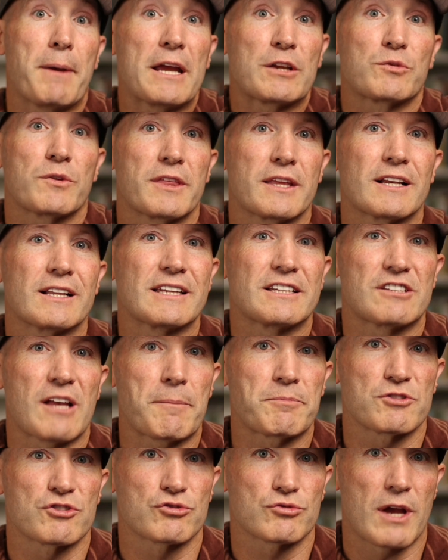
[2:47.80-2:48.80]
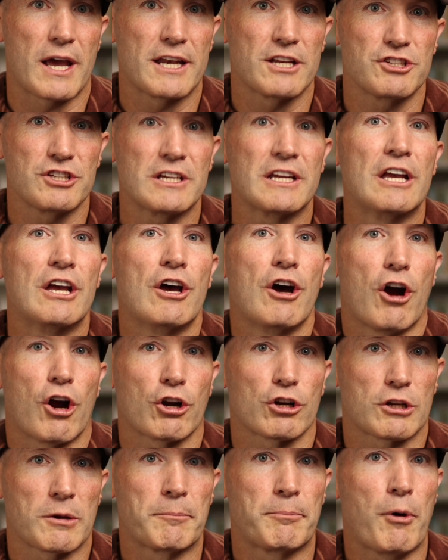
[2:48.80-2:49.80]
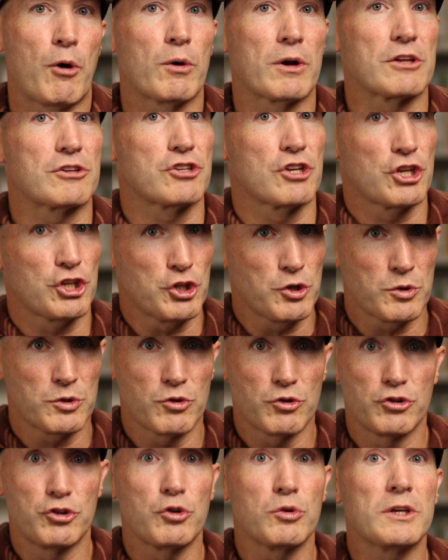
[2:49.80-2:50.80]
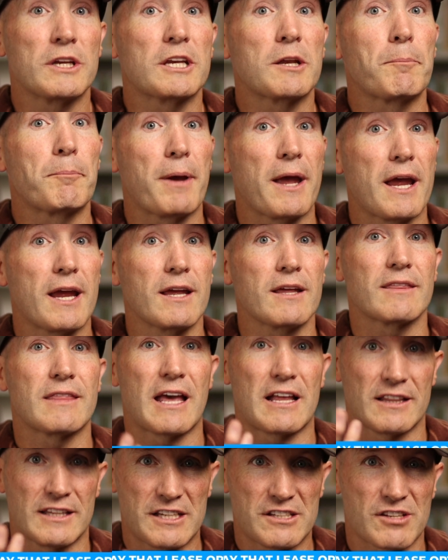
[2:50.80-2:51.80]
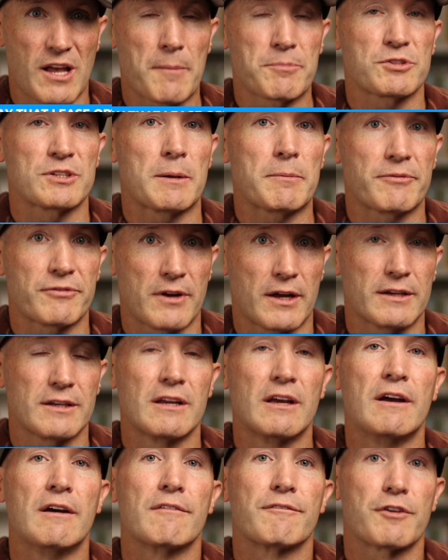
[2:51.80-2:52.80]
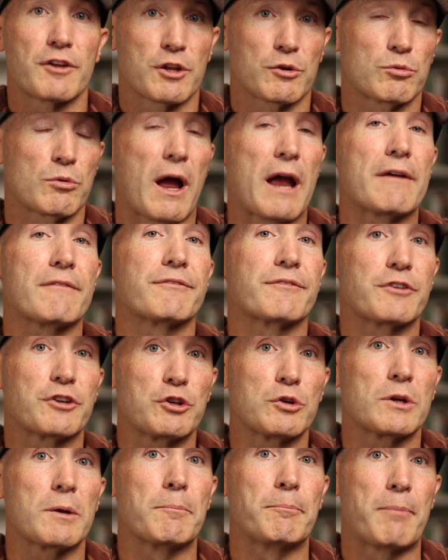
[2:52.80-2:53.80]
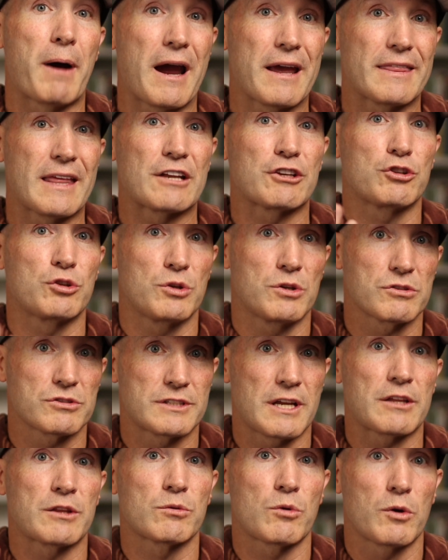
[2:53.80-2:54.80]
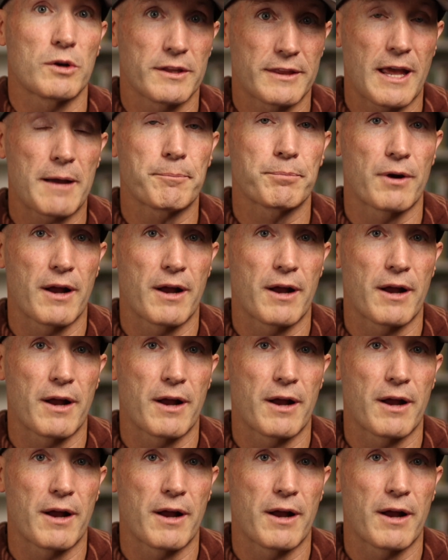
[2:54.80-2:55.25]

baked within a lease option strategy are components. You do need to pay that lease option up front for the right for you to buy that 2 years down the road at that